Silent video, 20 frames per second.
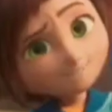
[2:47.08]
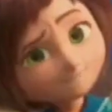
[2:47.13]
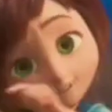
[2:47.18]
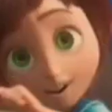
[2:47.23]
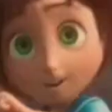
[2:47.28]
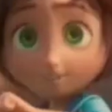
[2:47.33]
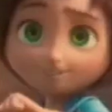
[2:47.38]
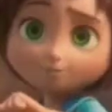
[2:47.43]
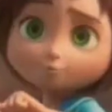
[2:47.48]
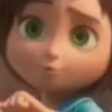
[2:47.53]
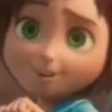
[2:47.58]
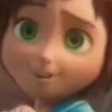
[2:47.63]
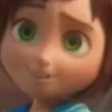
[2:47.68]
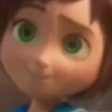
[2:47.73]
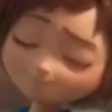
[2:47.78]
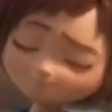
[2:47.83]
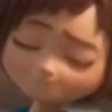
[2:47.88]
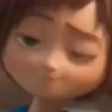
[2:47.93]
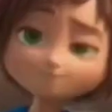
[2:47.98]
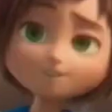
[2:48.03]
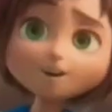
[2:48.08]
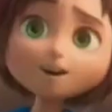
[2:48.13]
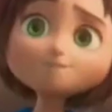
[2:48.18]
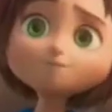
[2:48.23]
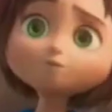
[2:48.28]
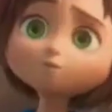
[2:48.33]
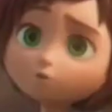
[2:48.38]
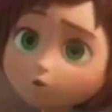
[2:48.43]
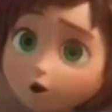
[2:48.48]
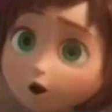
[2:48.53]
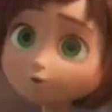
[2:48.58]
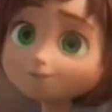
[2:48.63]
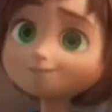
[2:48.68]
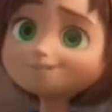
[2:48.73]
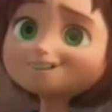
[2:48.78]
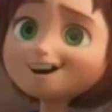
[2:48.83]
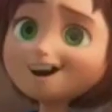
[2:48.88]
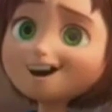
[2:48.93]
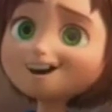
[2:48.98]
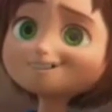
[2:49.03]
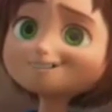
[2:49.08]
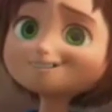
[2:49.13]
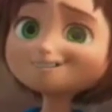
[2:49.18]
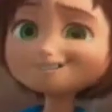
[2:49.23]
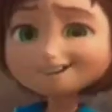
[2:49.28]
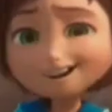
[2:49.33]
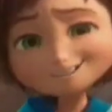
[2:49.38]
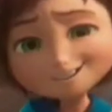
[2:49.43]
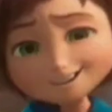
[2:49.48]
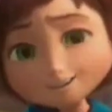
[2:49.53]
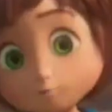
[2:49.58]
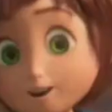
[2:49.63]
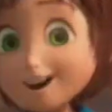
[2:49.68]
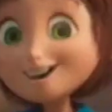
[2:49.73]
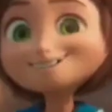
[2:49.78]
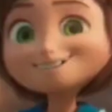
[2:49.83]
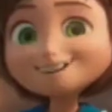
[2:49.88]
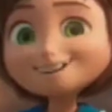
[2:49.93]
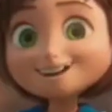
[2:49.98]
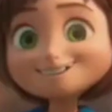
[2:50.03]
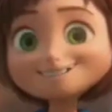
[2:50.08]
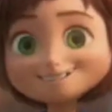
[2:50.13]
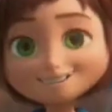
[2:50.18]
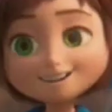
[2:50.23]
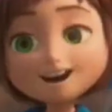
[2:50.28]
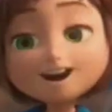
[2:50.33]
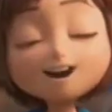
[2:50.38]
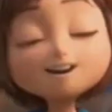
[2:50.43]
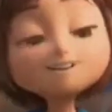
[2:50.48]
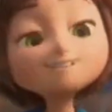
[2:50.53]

Ferris wheel made of glow sticks. That's a great idea.